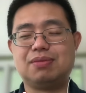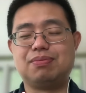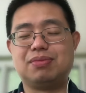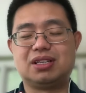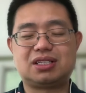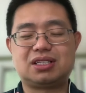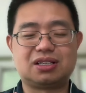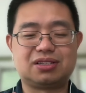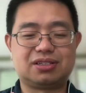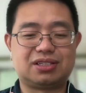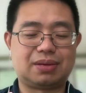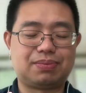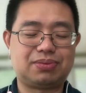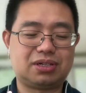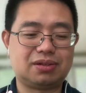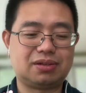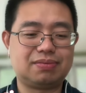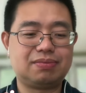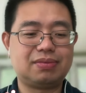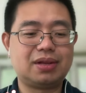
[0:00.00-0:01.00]

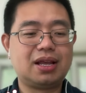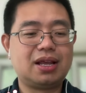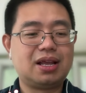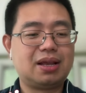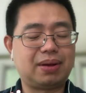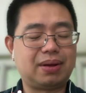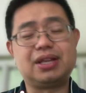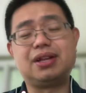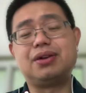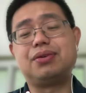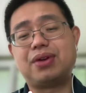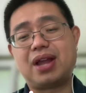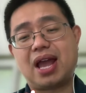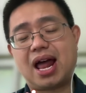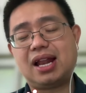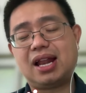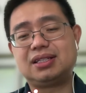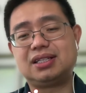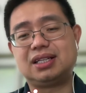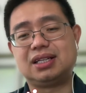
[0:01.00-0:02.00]
misconception. But in
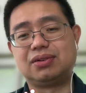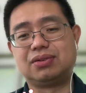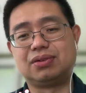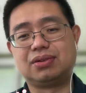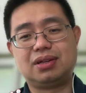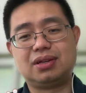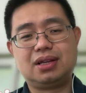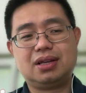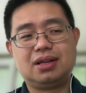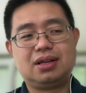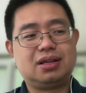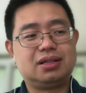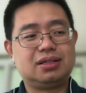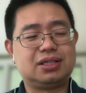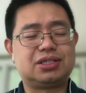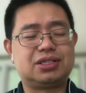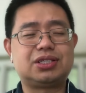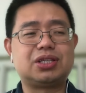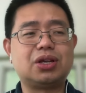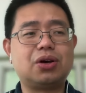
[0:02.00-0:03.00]
reality,
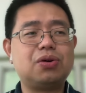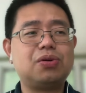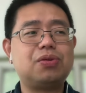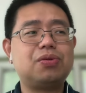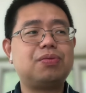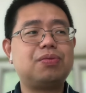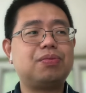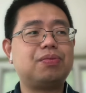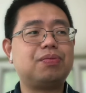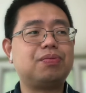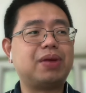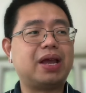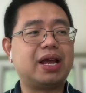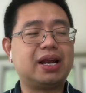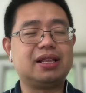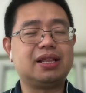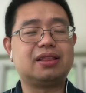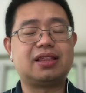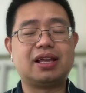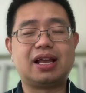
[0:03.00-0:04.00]
there's so
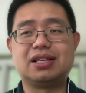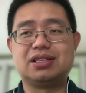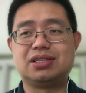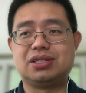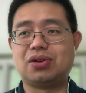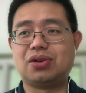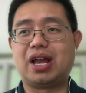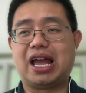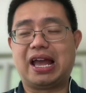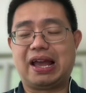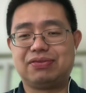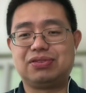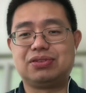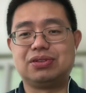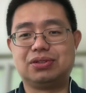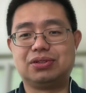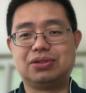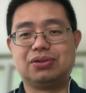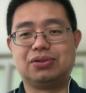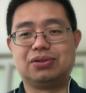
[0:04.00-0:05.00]
many things you have to
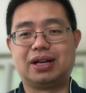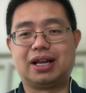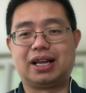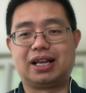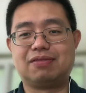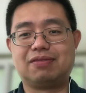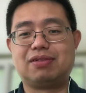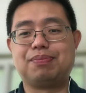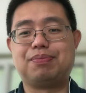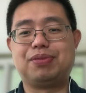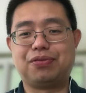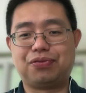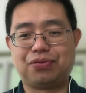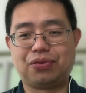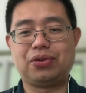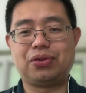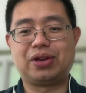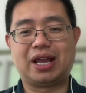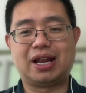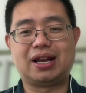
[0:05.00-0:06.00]
do. Like even
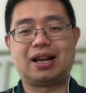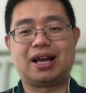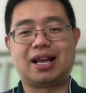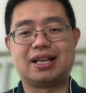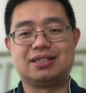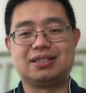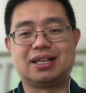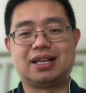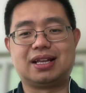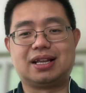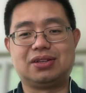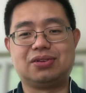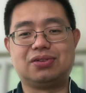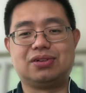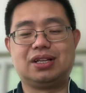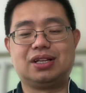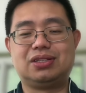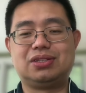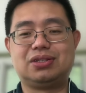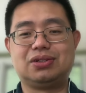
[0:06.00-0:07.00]
before you analyze data, you
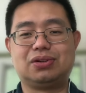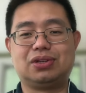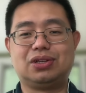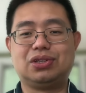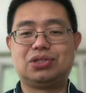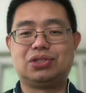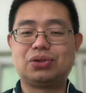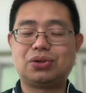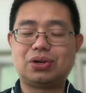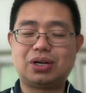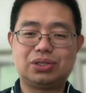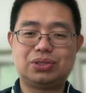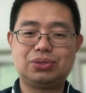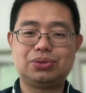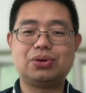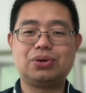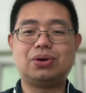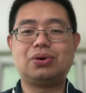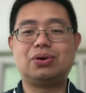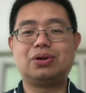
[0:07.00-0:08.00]
need to install a
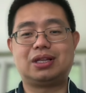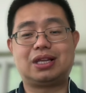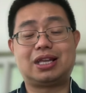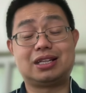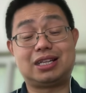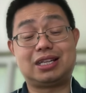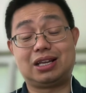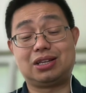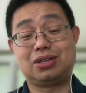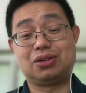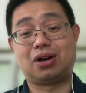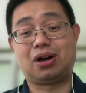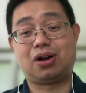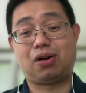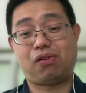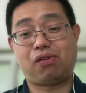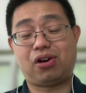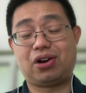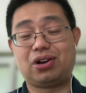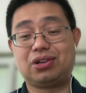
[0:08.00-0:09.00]
tool. It can take you
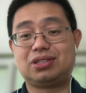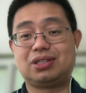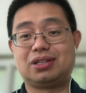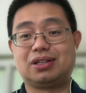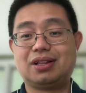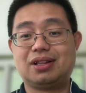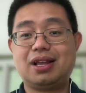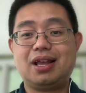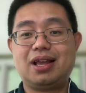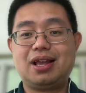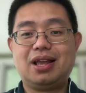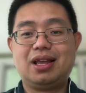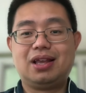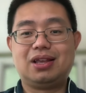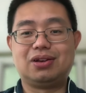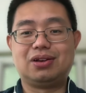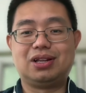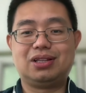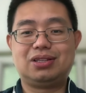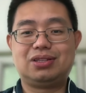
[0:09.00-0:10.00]
hours. You
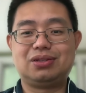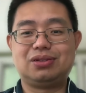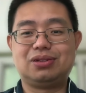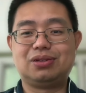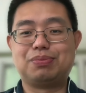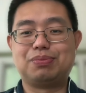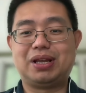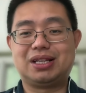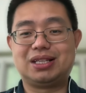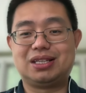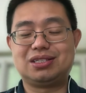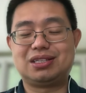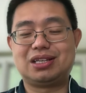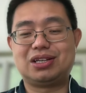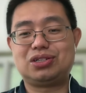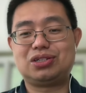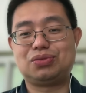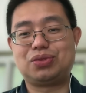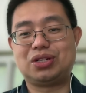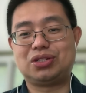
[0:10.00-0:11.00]
need to make a
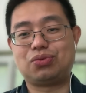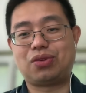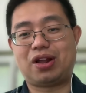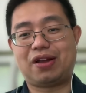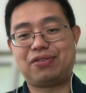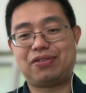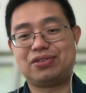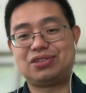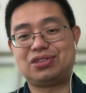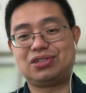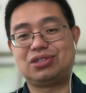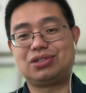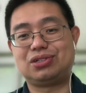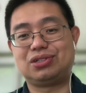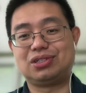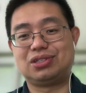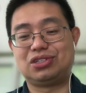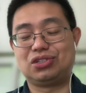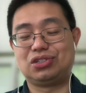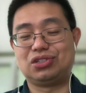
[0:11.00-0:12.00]
decision which reference
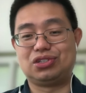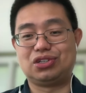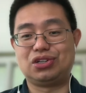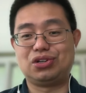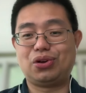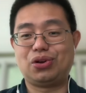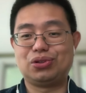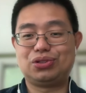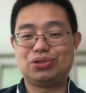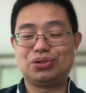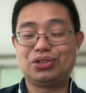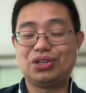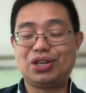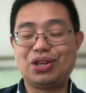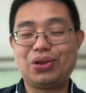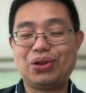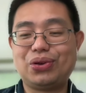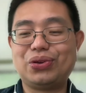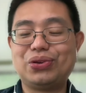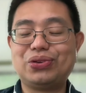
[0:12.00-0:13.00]
genome to
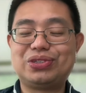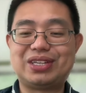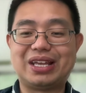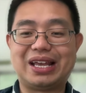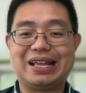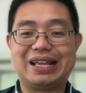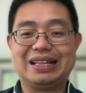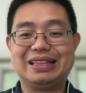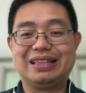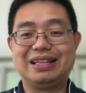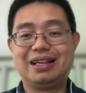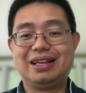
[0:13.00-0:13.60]
use, and